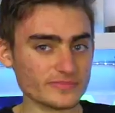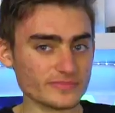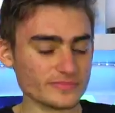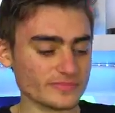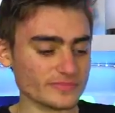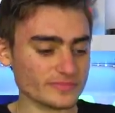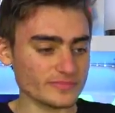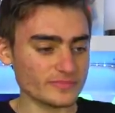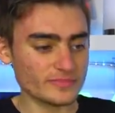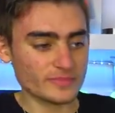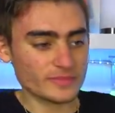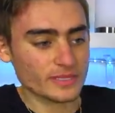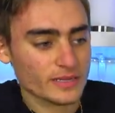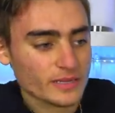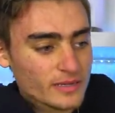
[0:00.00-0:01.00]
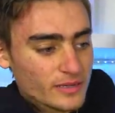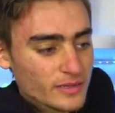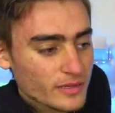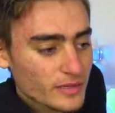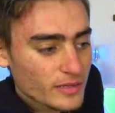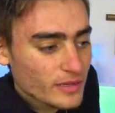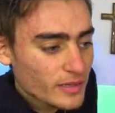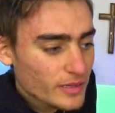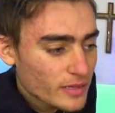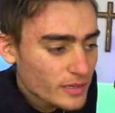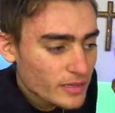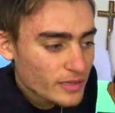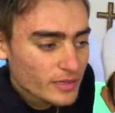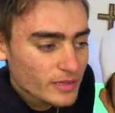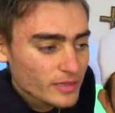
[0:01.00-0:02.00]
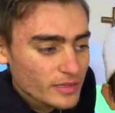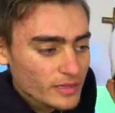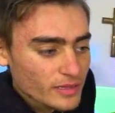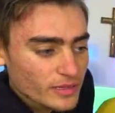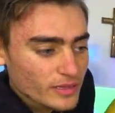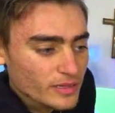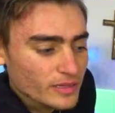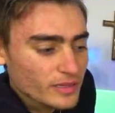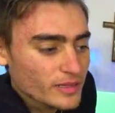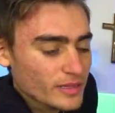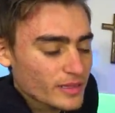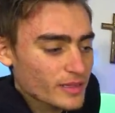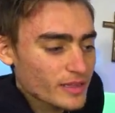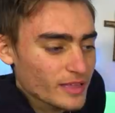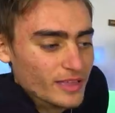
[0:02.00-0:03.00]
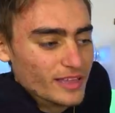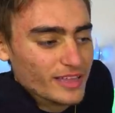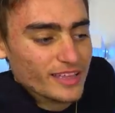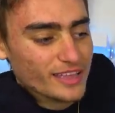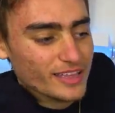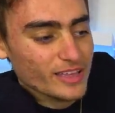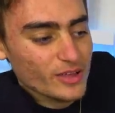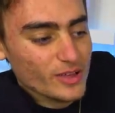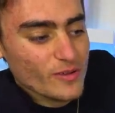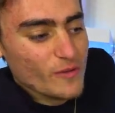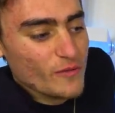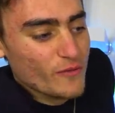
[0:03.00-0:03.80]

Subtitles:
(not speaking)